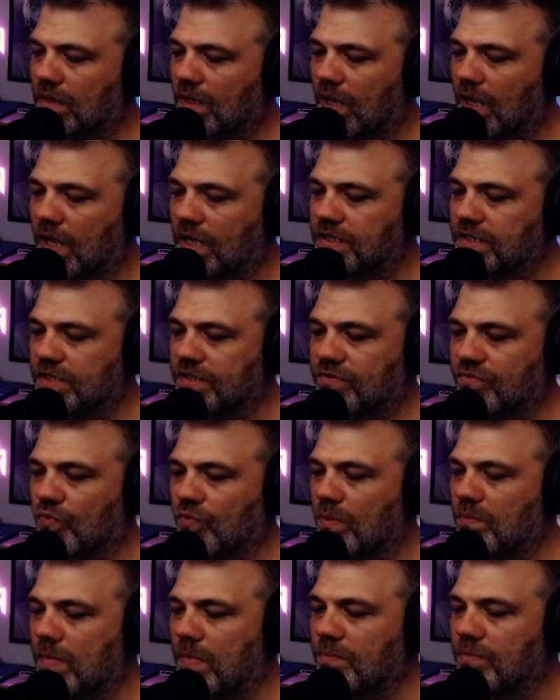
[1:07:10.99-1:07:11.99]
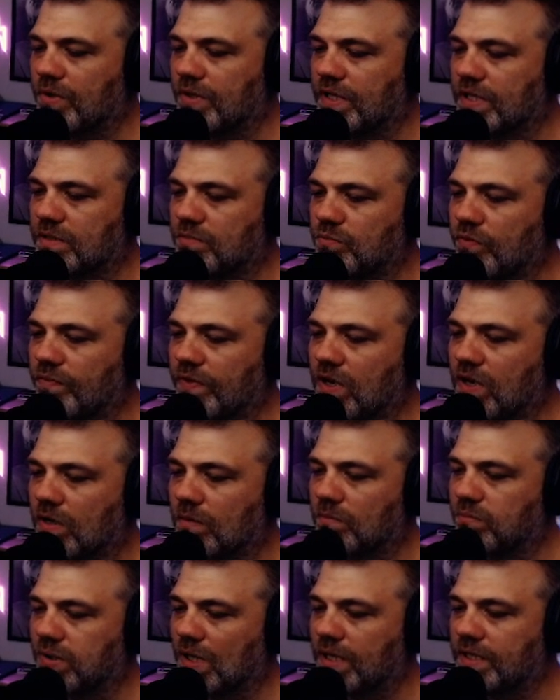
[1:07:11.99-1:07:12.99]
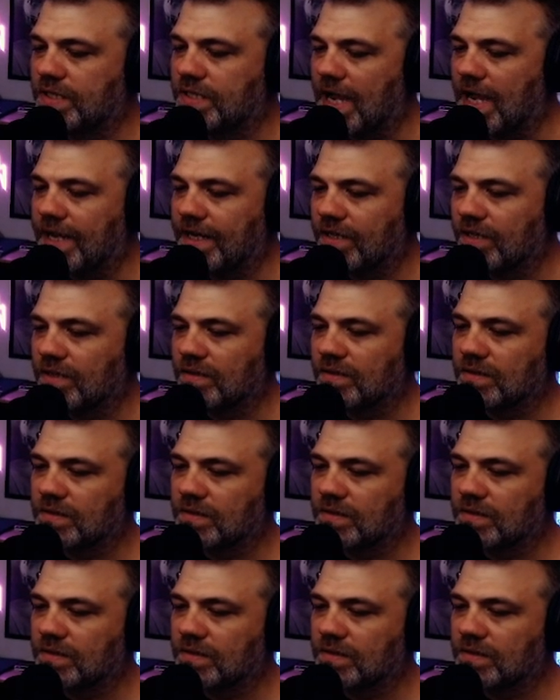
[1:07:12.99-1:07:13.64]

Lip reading: I just remembered this movie called Blood Diner.